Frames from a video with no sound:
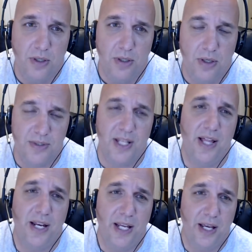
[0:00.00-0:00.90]
I'll say
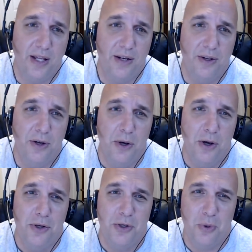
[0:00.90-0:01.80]
that again
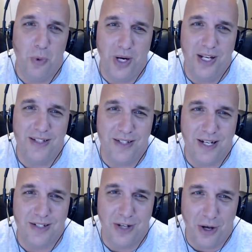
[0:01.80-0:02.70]
twenty
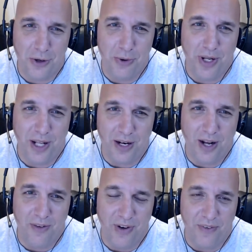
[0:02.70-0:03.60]
six hundred and
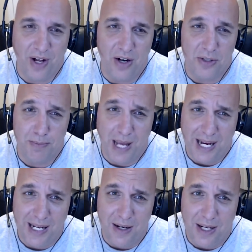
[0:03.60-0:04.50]
ninety five dollars
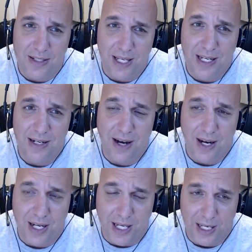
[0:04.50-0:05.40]
back in nineteen
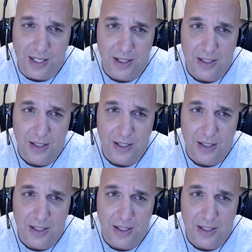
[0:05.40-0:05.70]
ninety.